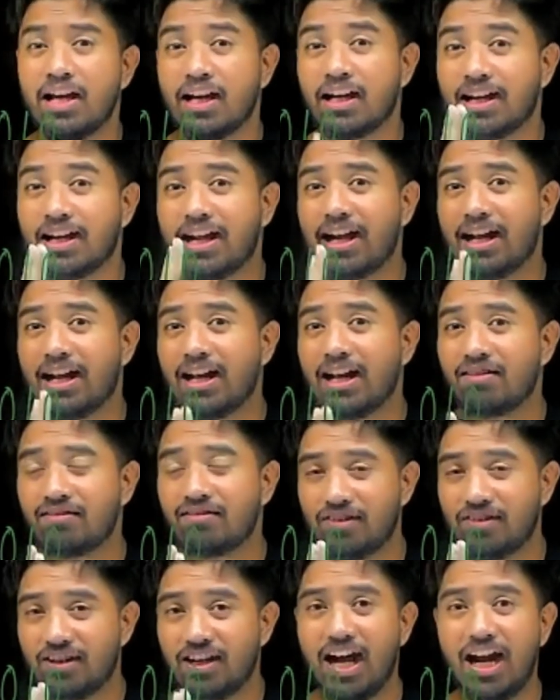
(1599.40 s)

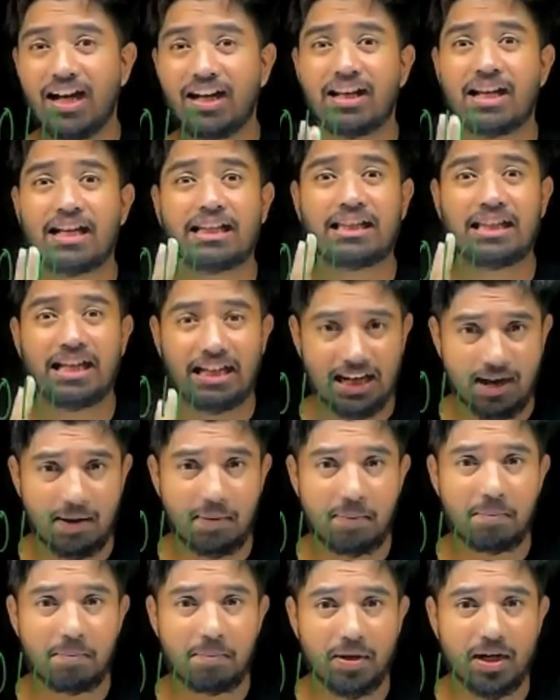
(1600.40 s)
Convert the
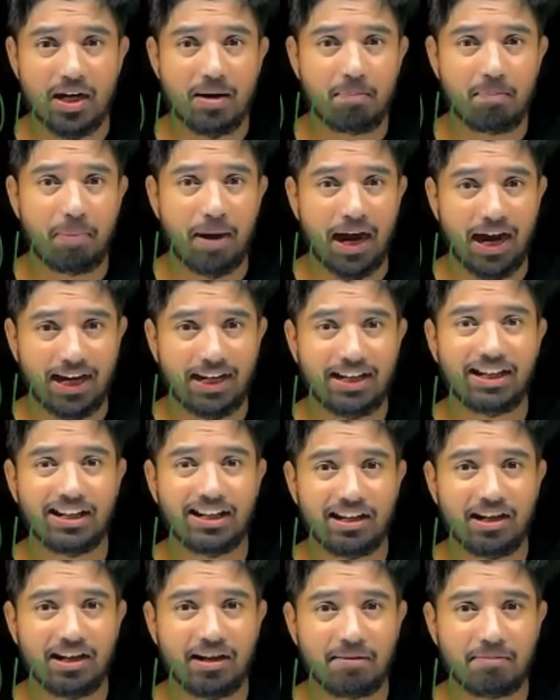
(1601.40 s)
number, binary
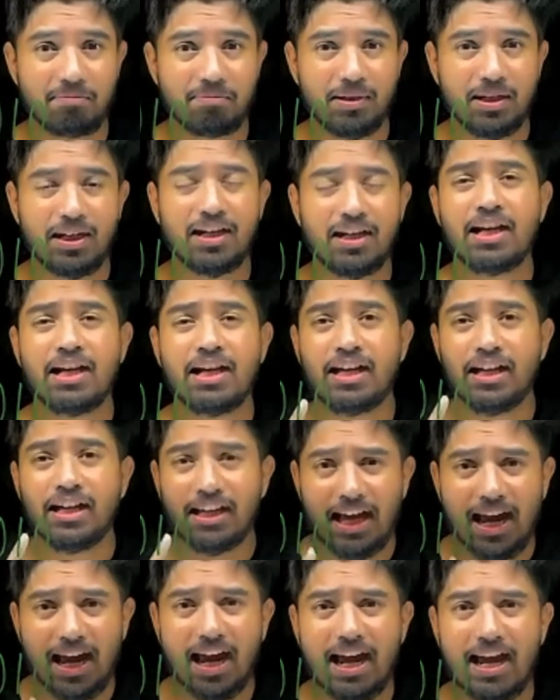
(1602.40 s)
number,
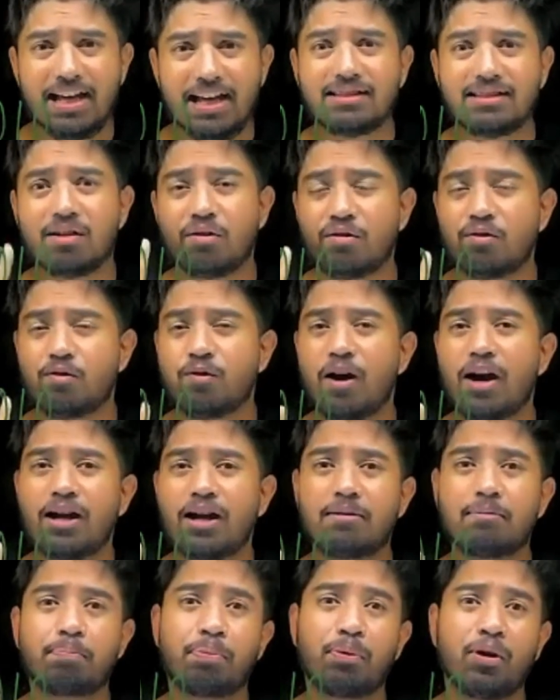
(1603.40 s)
as
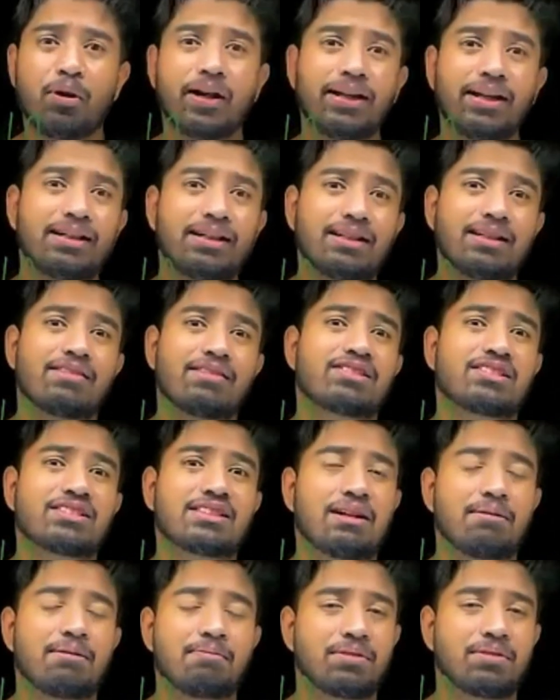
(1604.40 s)
1 point
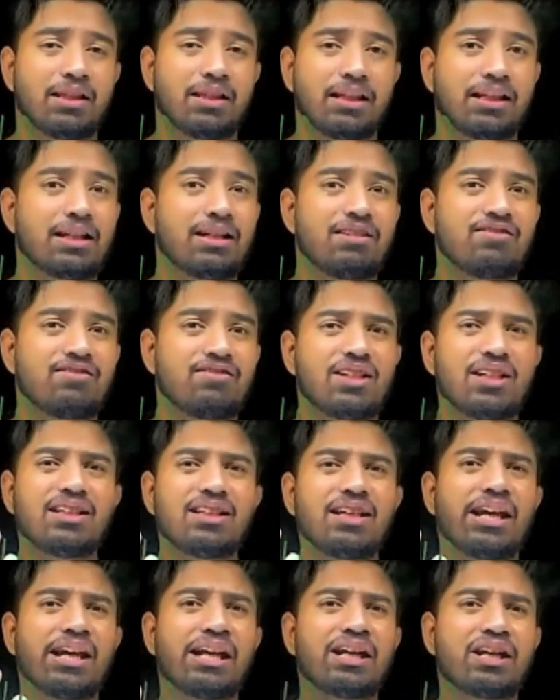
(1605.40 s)
something. Convert the
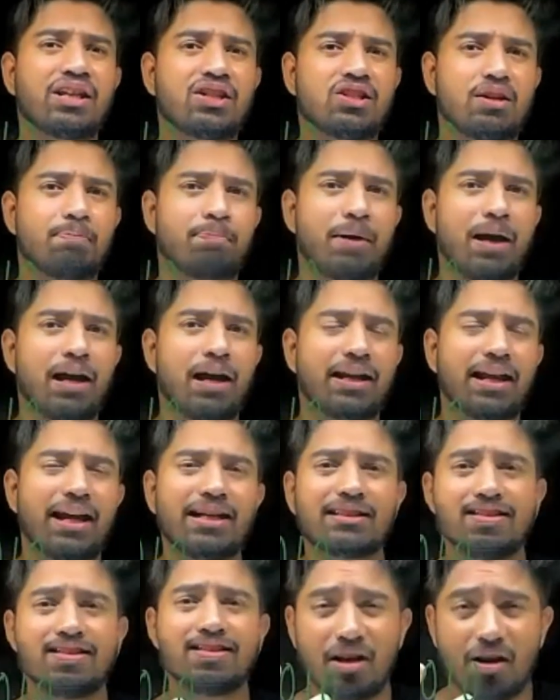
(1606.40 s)
integer part
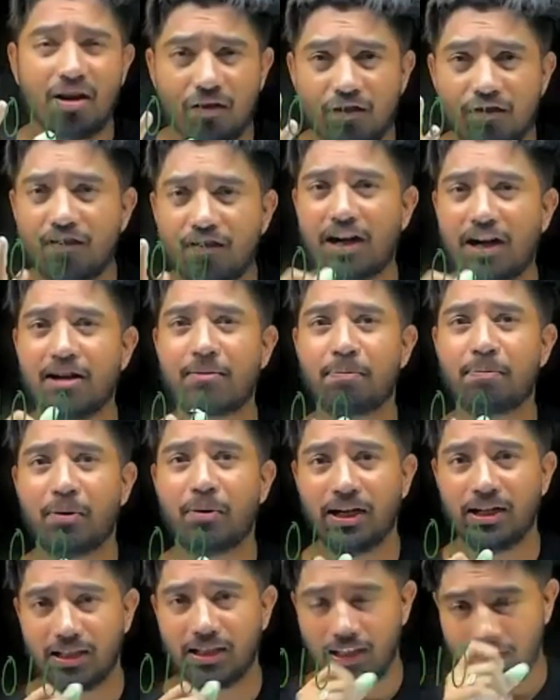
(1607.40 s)
as 1
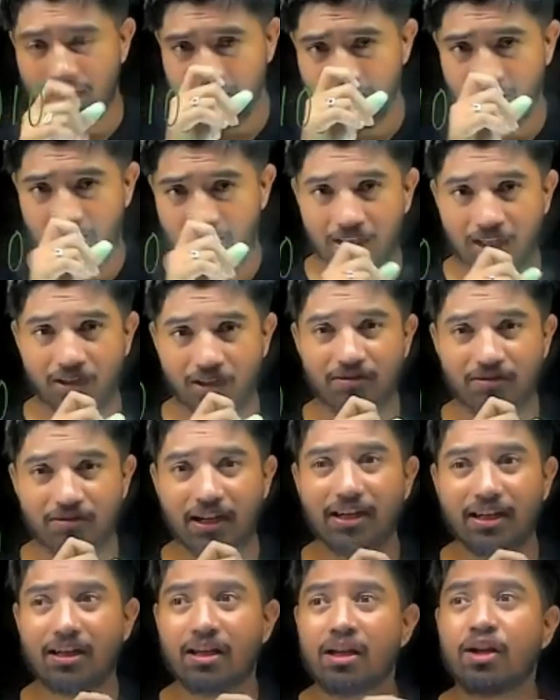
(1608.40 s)
point anything. Because
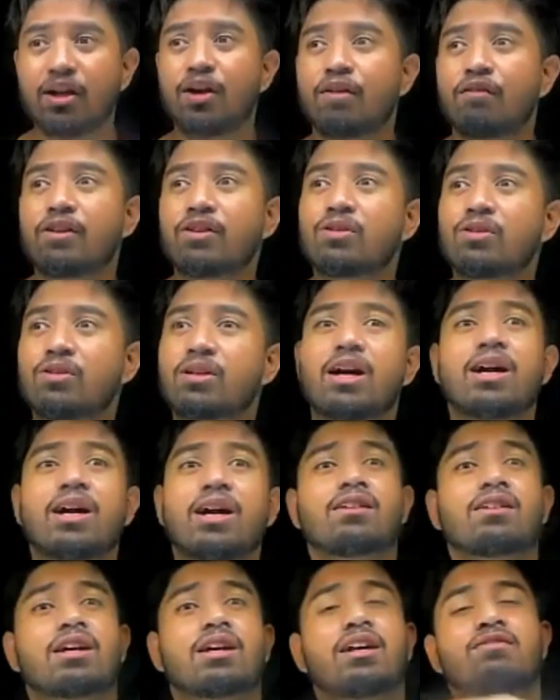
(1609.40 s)
why? When you
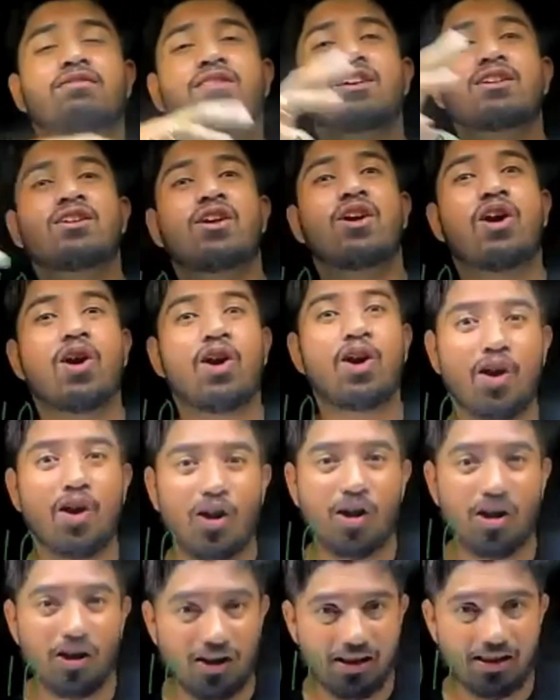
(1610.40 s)
convert
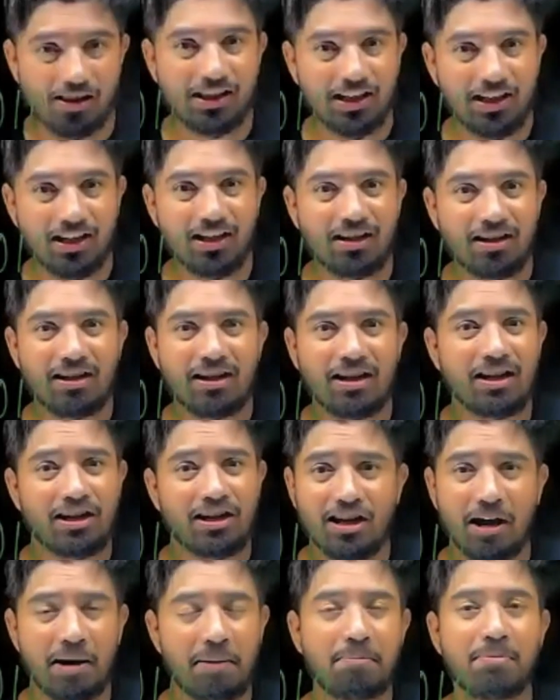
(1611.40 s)
all the
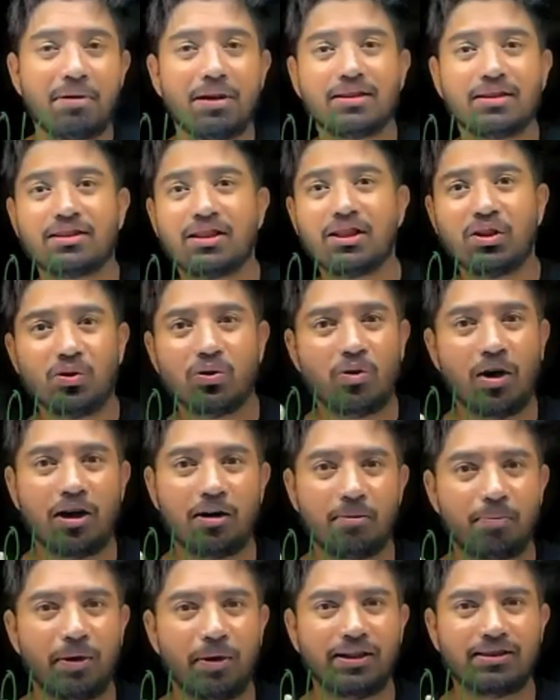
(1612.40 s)
numbers into 1
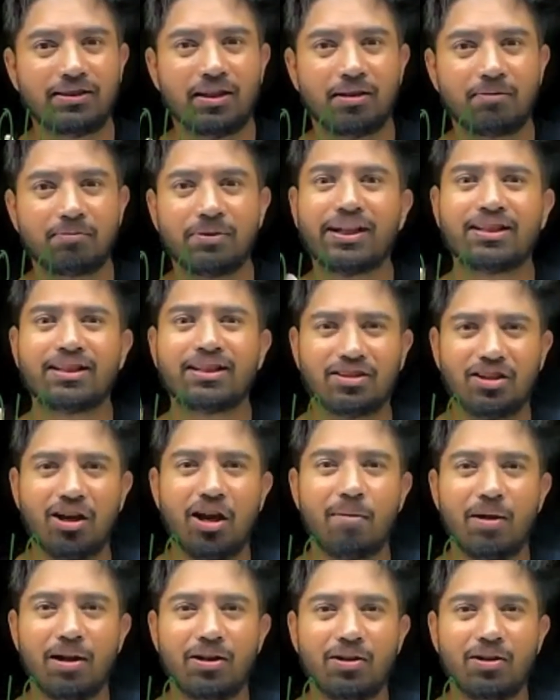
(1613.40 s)
point something, it's
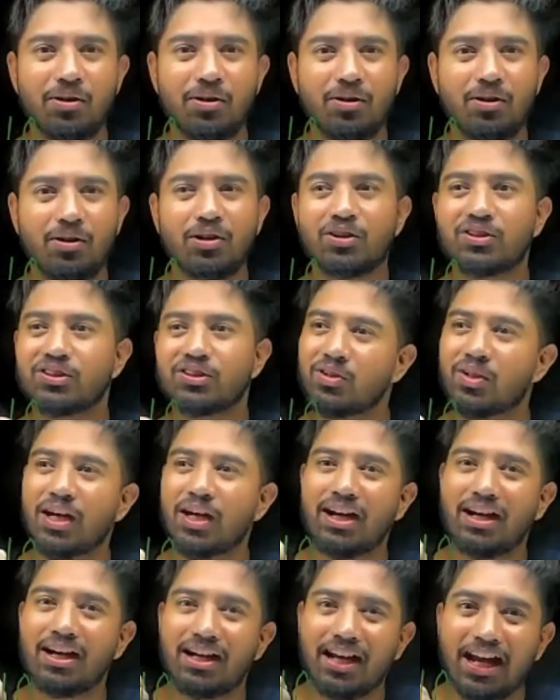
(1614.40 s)
common, no? So you
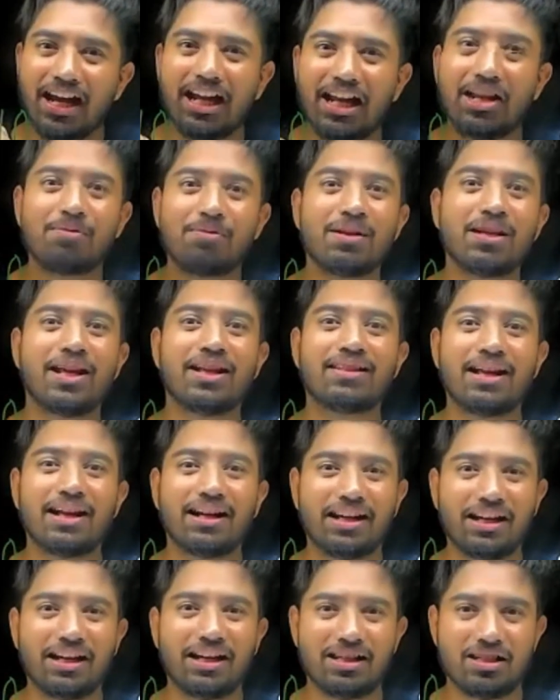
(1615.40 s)
can eliminate that
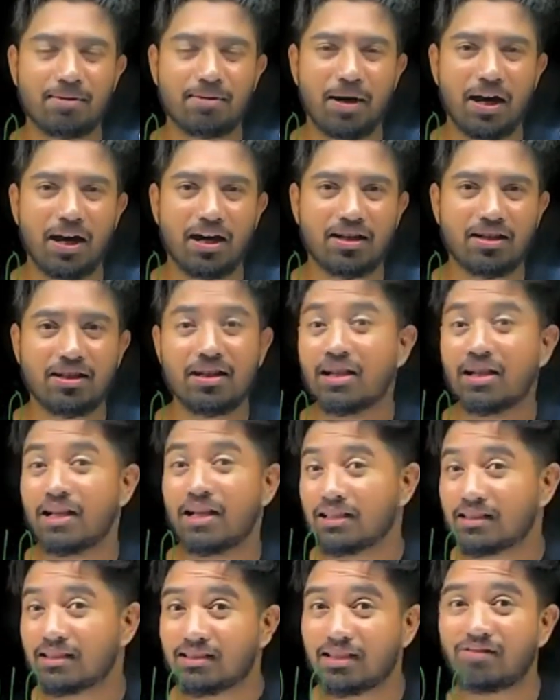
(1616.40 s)
integer part.
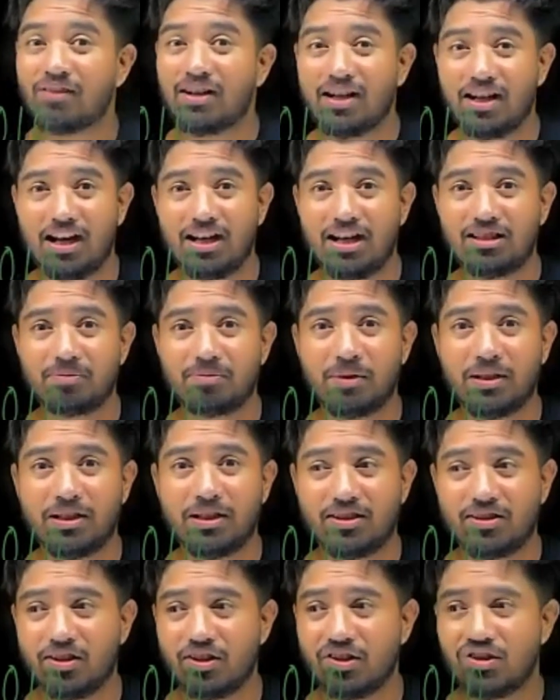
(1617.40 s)
Someone asked me
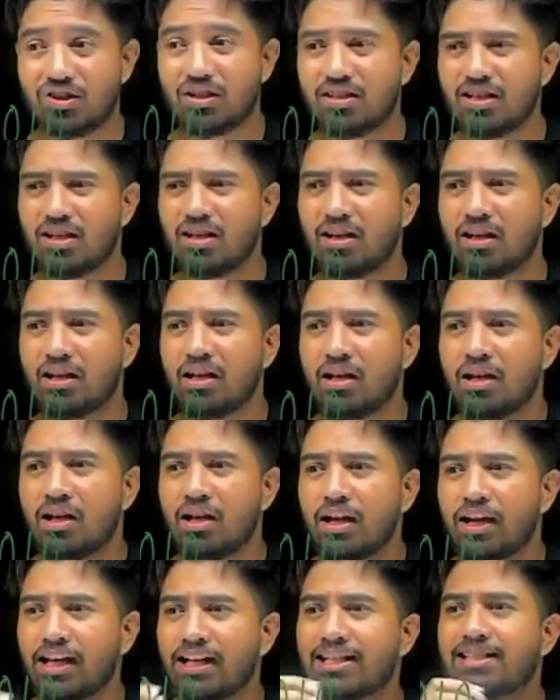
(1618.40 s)
this question, sir,
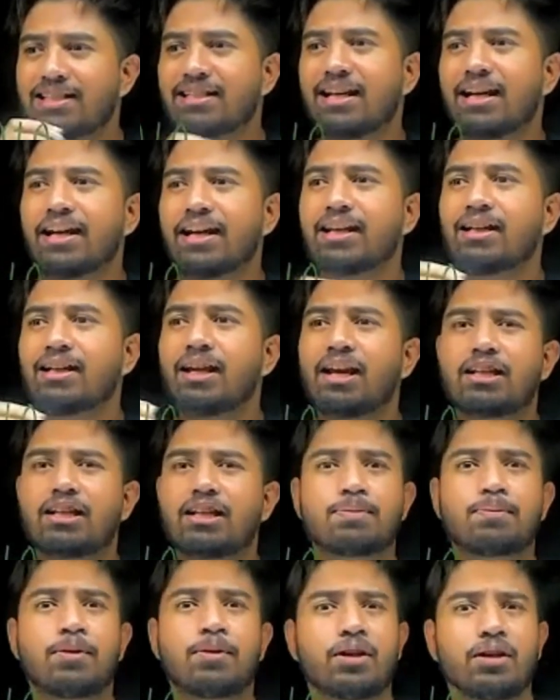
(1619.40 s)
in sine,
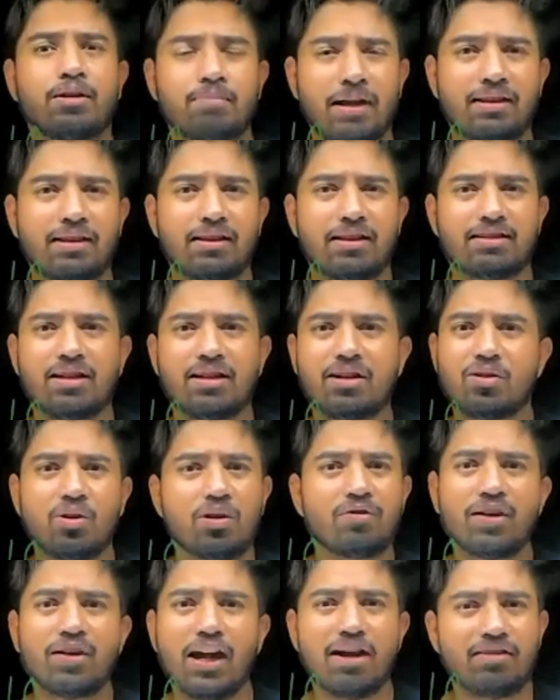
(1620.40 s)
exponent, mantissa, don't
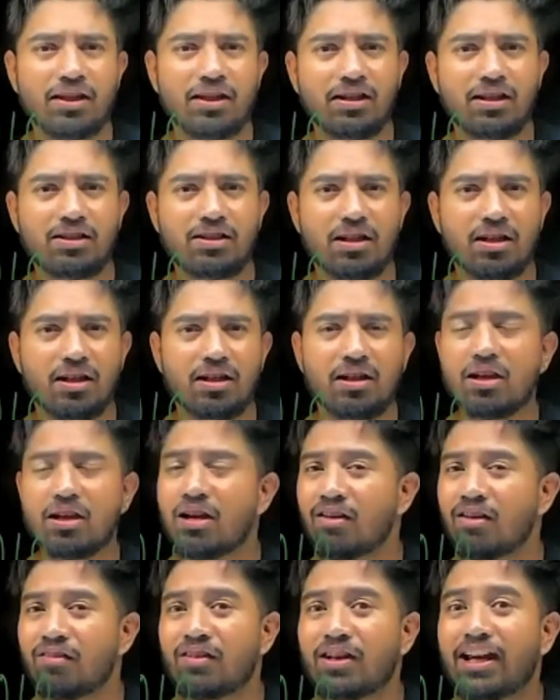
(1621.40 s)
we have the integer?
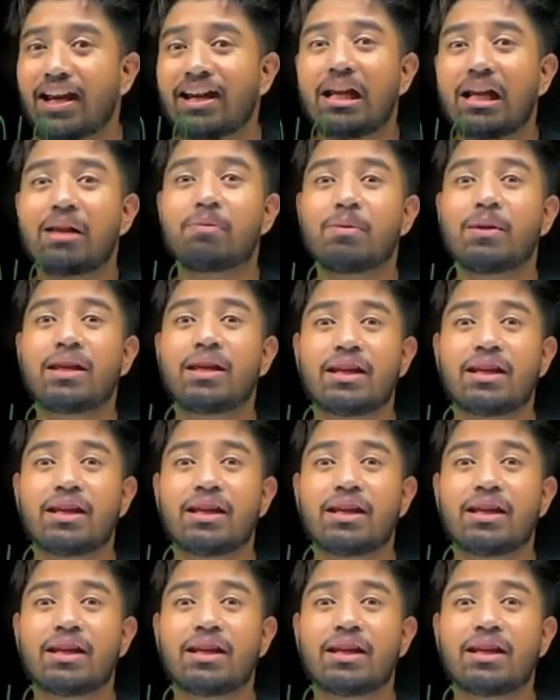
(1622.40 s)
We can eliminate